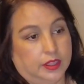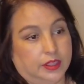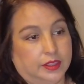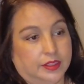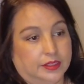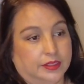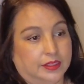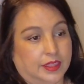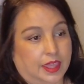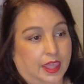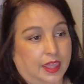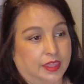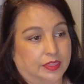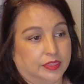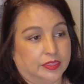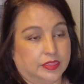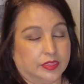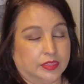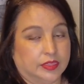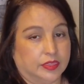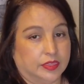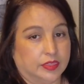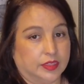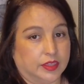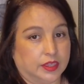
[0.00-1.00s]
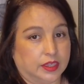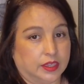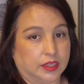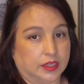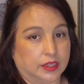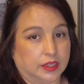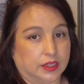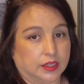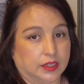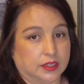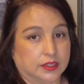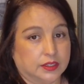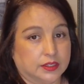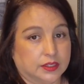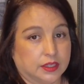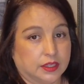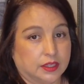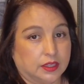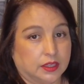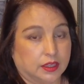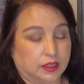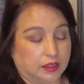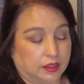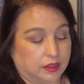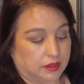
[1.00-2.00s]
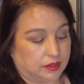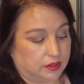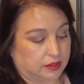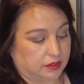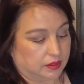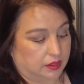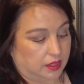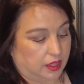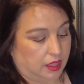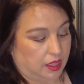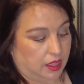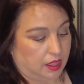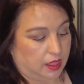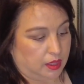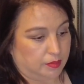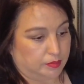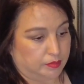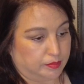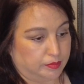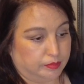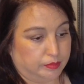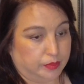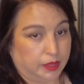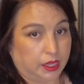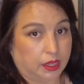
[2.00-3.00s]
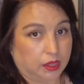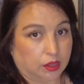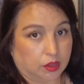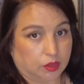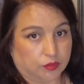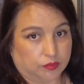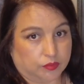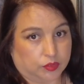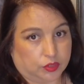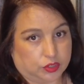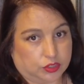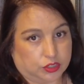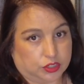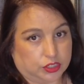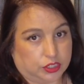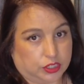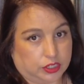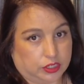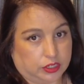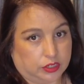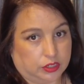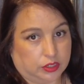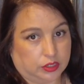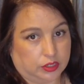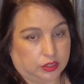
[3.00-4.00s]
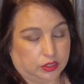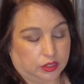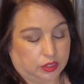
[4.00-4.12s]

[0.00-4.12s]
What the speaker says: than the Miko version.